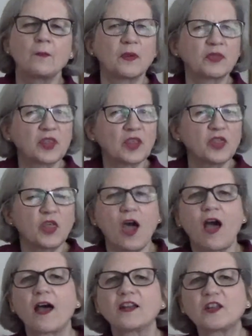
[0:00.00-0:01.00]
But the
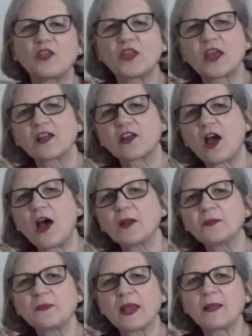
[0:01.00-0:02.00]
thought that
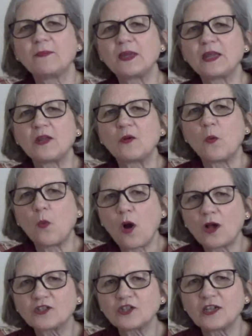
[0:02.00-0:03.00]
God may be
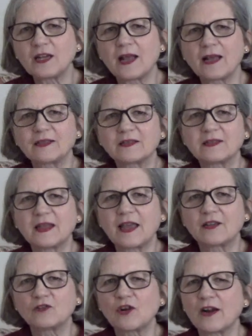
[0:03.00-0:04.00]
watching us
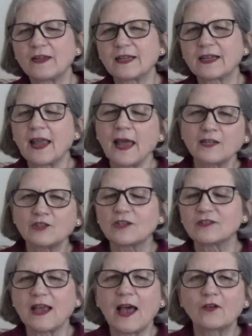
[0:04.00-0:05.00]
and trying to catch
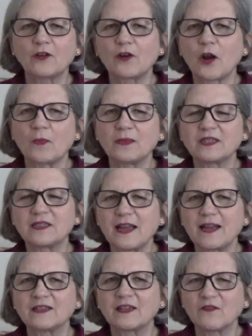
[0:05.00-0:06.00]
us out on our
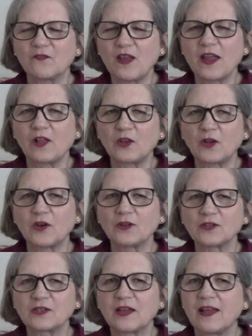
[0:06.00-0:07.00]
mistakes and
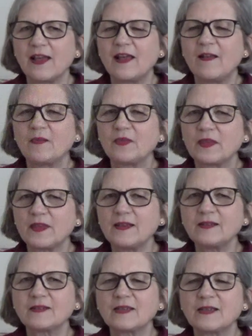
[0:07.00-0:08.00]
failures,
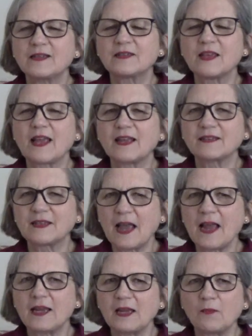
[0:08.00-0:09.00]
this is
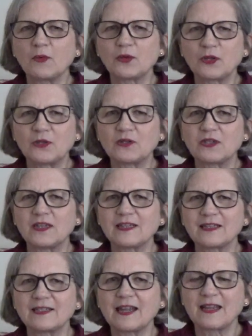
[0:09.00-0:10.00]
anxiety producing
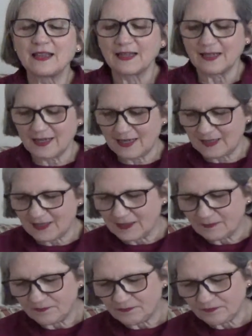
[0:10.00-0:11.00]
to say the least.